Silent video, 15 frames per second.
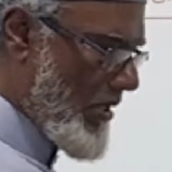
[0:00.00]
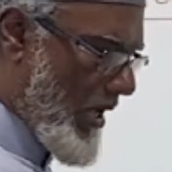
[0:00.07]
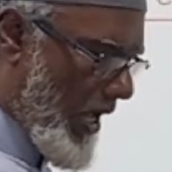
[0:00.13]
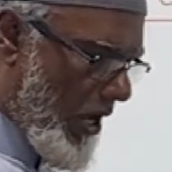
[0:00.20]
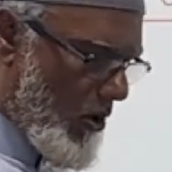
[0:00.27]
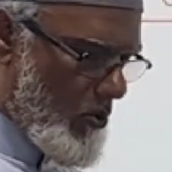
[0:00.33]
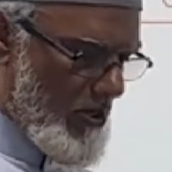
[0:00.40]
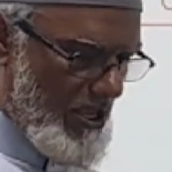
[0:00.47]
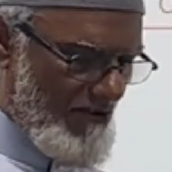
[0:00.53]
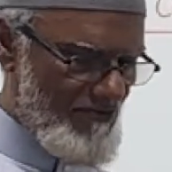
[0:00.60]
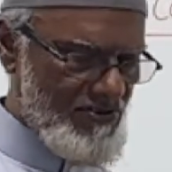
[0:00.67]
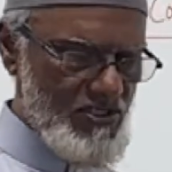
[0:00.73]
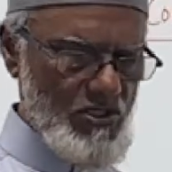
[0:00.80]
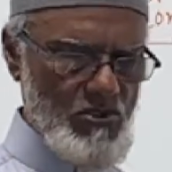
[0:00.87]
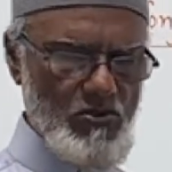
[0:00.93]
Aw
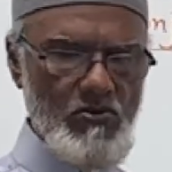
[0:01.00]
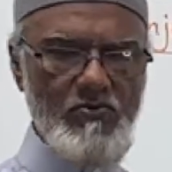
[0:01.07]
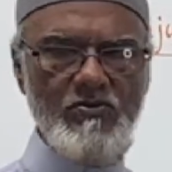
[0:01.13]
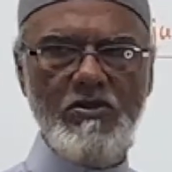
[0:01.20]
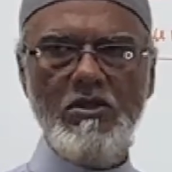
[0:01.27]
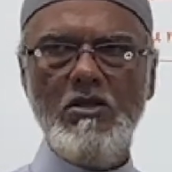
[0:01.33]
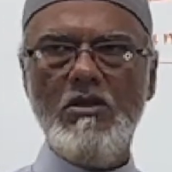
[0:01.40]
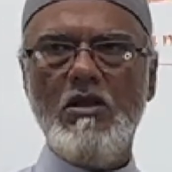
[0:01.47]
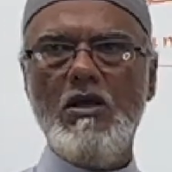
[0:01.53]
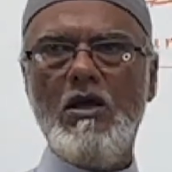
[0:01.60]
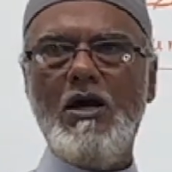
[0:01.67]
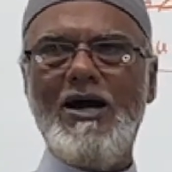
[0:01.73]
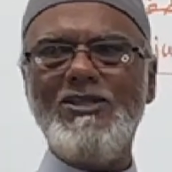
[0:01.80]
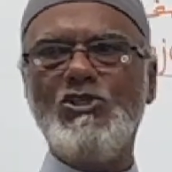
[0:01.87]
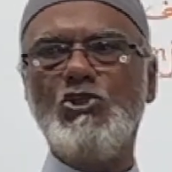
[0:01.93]
gives you
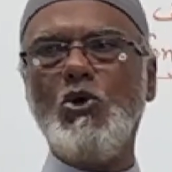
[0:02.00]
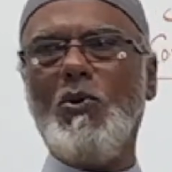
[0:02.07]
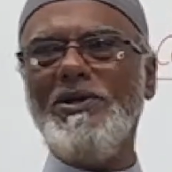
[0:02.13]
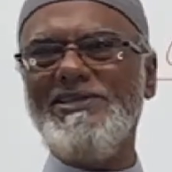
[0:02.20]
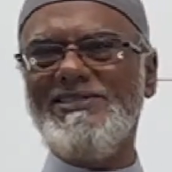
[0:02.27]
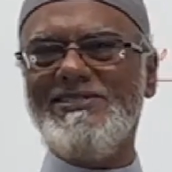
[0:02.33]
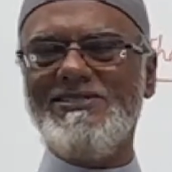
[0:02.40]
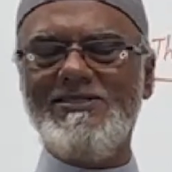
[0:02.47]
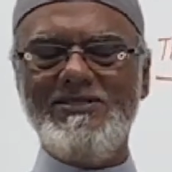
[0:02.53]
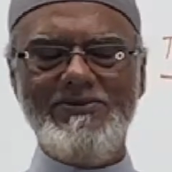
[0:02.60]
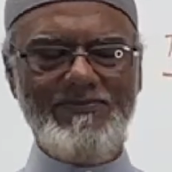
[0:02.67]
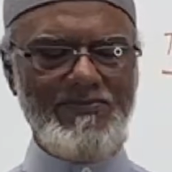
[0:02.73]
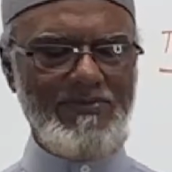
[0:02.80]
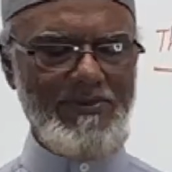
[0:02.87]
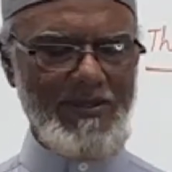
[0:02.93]
a choice
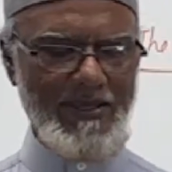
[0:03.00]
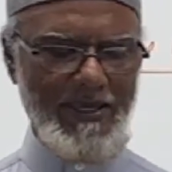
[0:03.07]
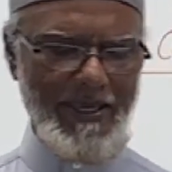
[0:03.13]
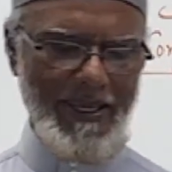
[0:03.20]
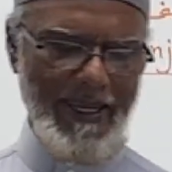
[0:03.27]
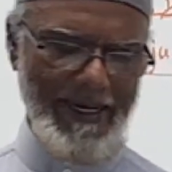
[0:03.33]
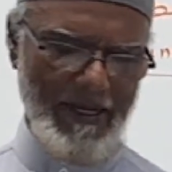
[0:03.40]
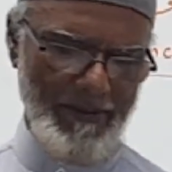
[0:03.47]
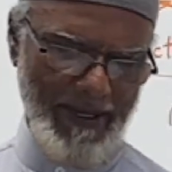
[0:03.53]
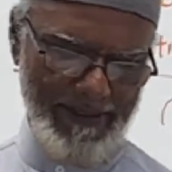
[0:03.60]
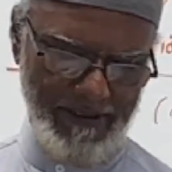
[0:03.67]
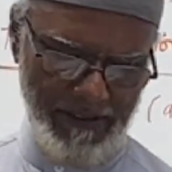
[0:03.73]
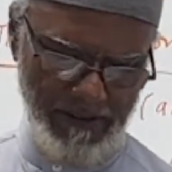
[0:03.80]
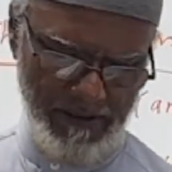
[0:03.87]
in a matter.